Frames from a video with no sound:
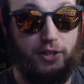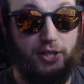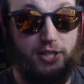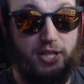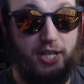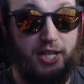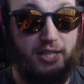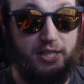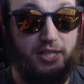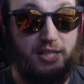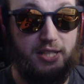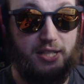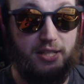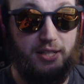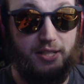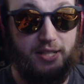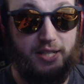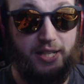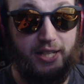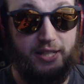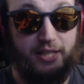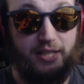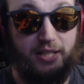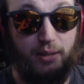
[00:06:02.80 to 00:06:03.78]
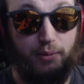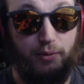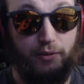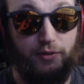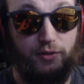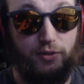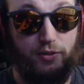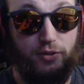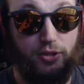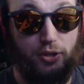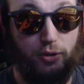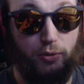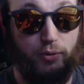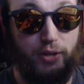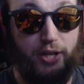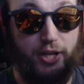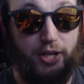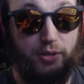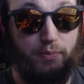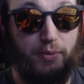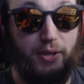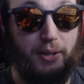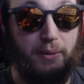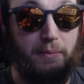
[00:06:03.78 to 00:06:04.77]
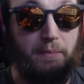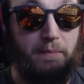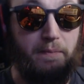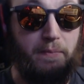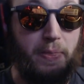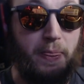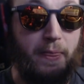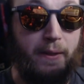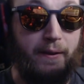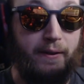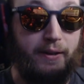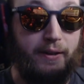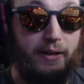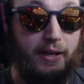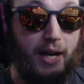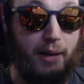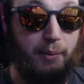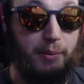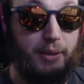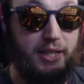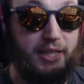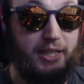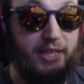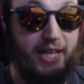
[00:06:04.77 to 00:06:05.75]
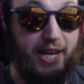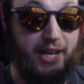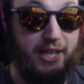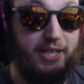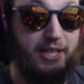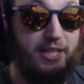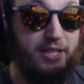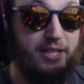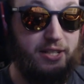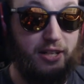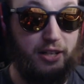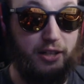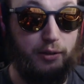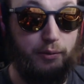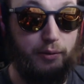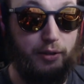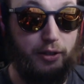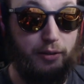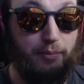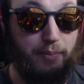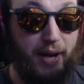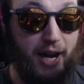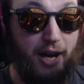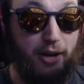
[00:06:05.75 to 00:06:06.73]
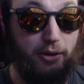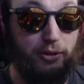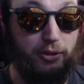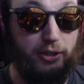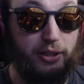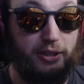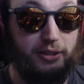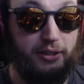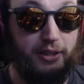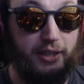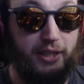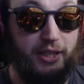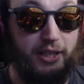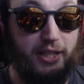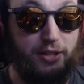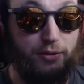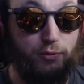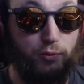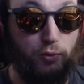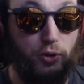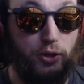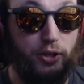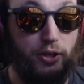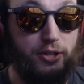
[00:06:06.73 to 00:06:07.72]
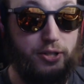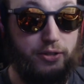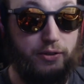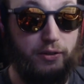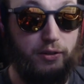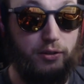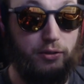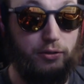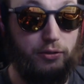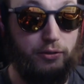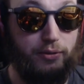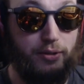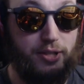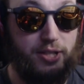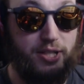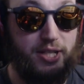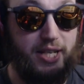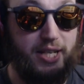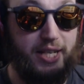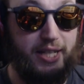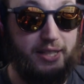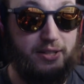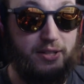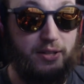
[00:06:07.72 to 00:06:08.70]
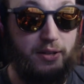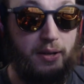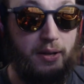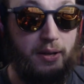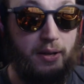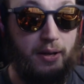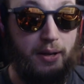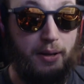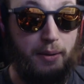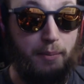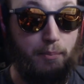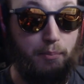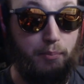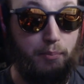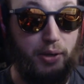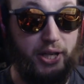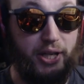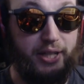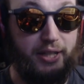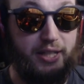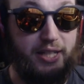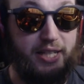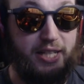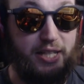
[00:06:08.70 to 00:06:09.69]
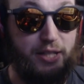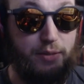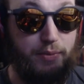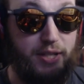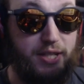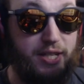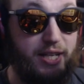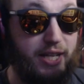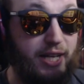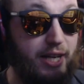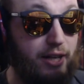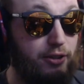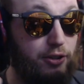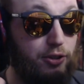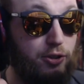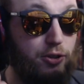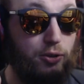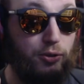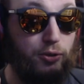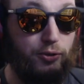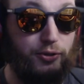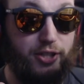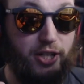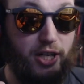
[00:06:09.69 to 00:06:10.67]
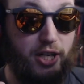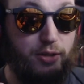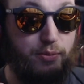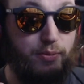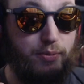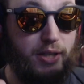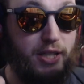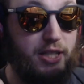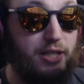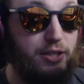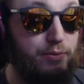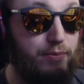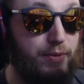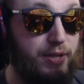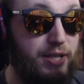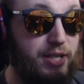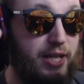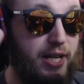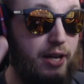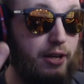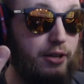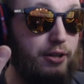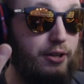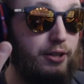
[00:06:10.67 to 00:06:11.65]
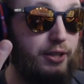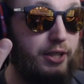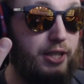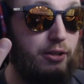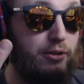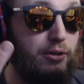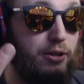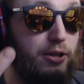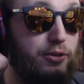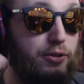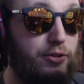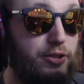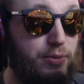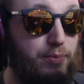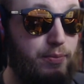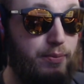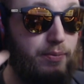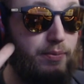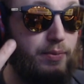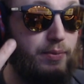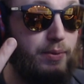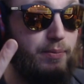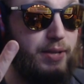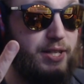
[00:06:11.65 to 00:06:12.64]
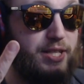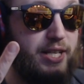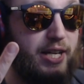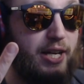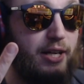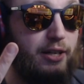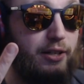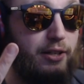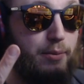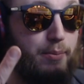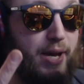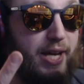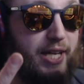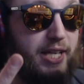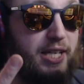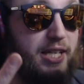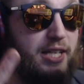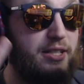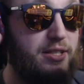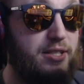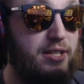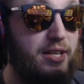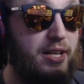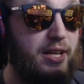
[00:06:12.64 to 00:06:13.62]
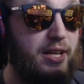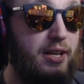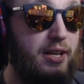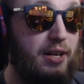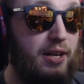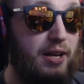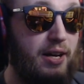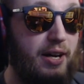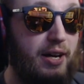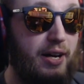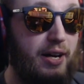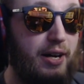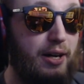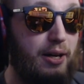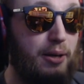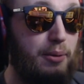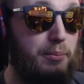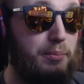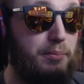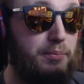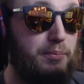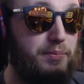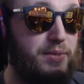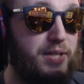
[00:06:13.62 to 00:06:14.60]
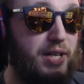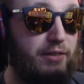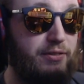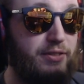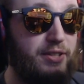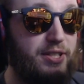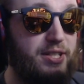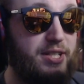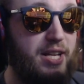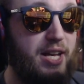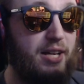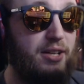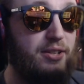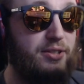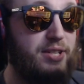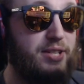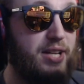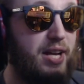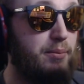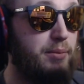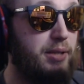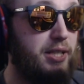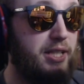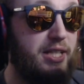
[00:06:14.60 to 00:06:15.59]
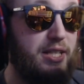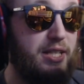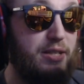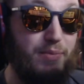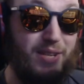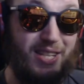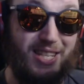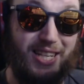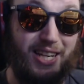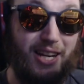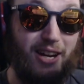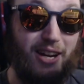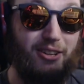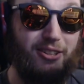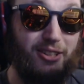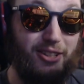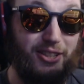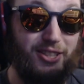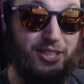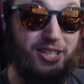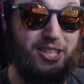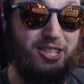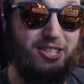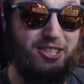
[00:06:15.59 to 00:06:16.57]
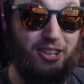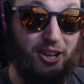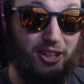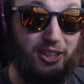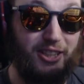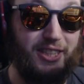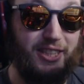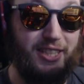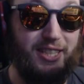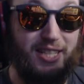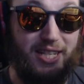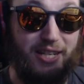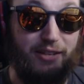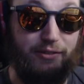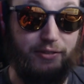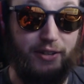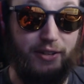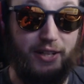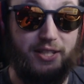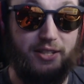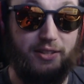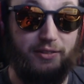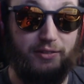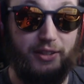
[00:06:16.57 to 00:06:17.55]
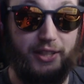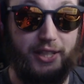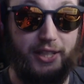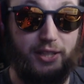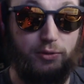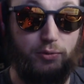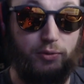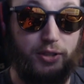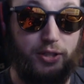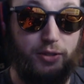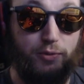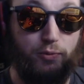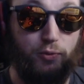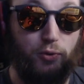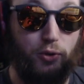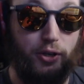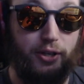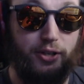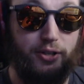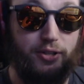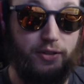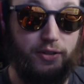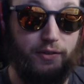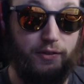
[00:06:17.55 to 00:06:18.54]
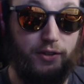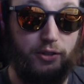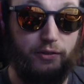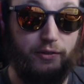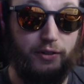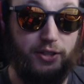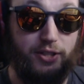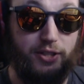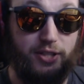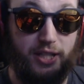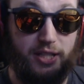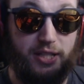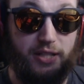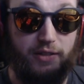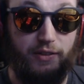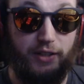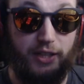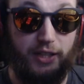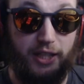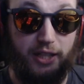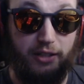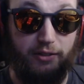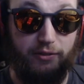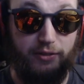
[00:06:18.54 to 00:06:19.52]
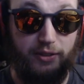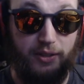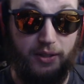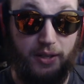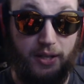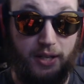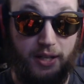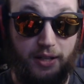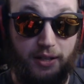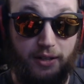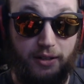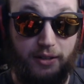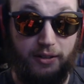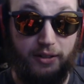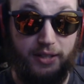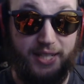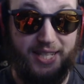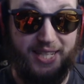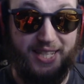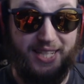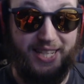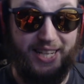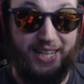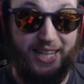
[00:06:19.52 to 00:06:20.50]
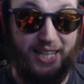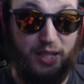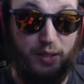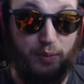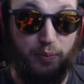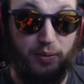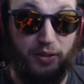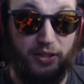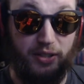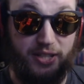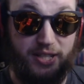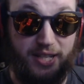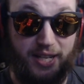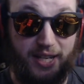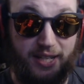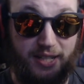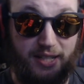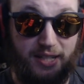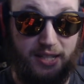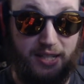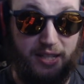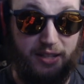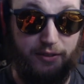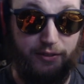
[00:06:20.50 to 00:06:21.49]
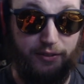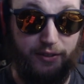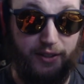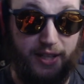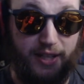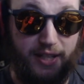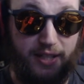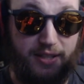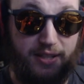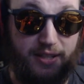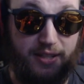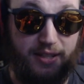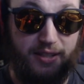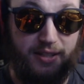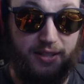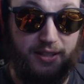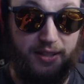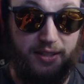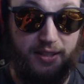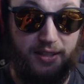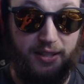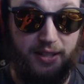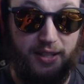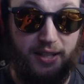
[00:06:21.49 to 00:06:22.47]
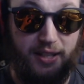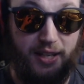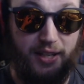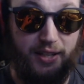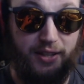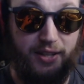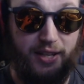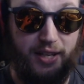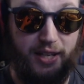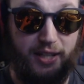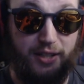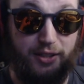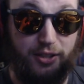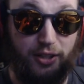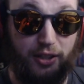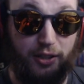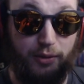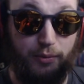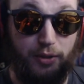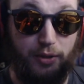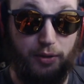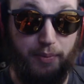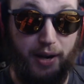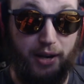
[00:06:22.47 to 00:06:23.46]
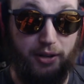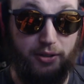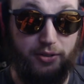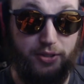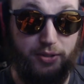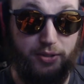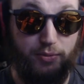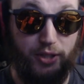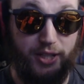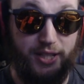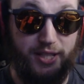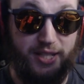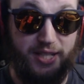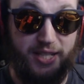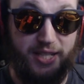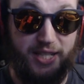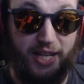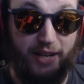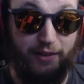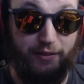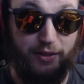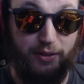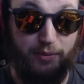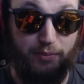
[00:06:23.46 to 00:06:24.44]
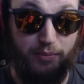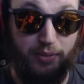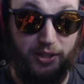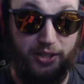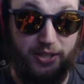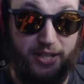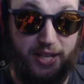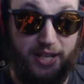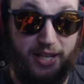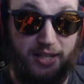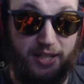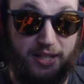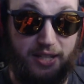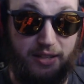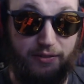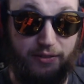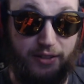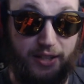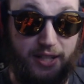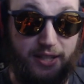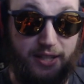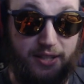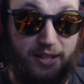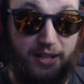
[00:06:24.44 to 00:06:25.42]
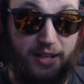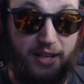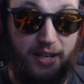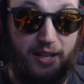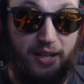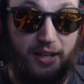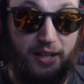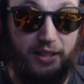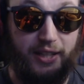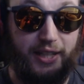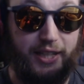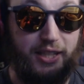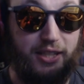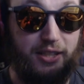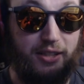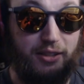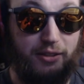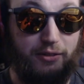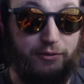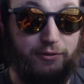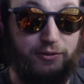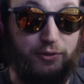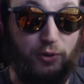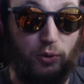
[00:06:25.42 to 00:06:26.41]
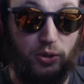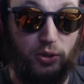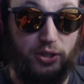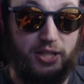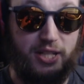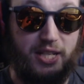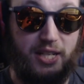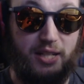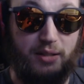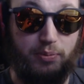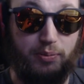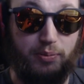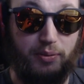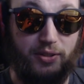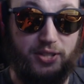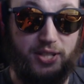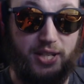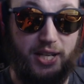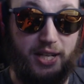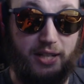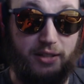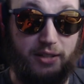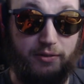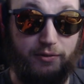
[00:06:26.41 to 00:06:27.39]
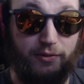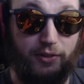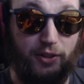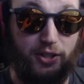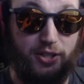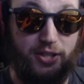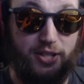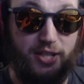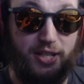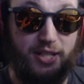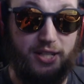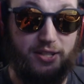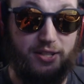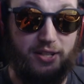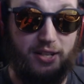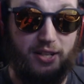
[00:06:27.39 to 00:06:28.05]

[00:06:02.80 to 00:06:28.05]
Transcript: 6 team if you so wish, but, I mean, yeah, he has Tournament of Power, and he has Warriors of Universe 6, but he's missing out on Cold Judgment, he's missing out on Hero, he's missing out on Namekians, Tough as Nails. I mean, he's missing out on solid defensive links. What does Warriors of Universe 6 even give? 6% defense? And then Tournament of Power is what, 7% defense? Like 14% versus